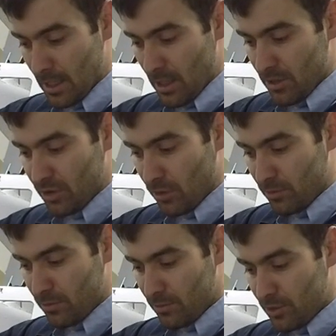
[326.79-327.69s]
So
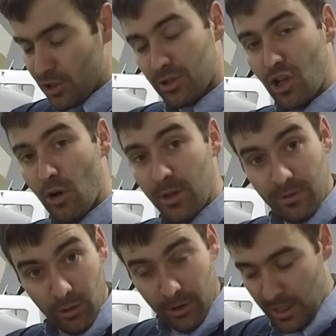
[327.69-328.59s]
just knowing
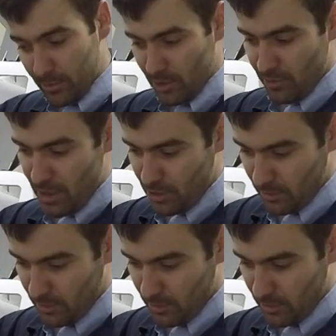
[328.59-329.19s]
for our demonstration